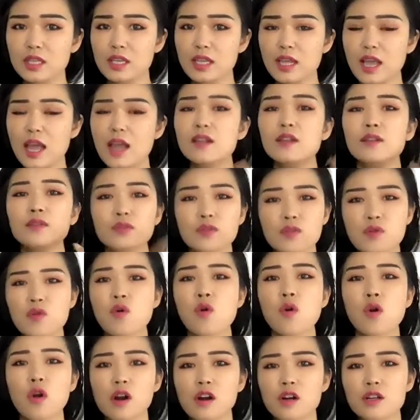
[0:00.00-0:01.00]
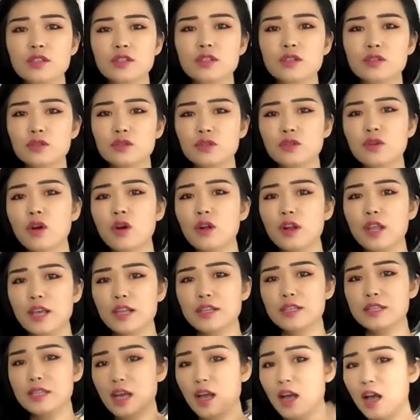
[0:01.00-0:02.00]
And of course, roll
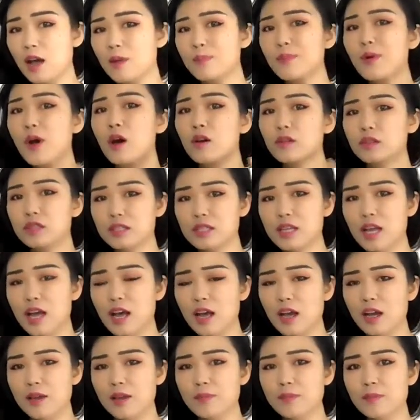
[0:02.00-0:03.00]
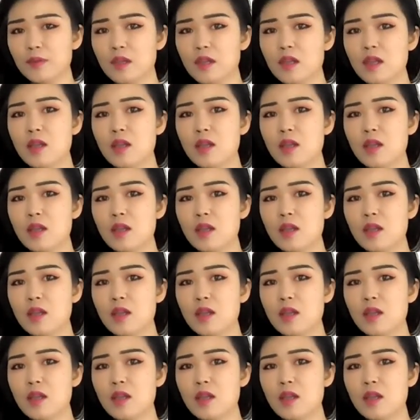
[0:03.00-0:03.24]
it up all the time,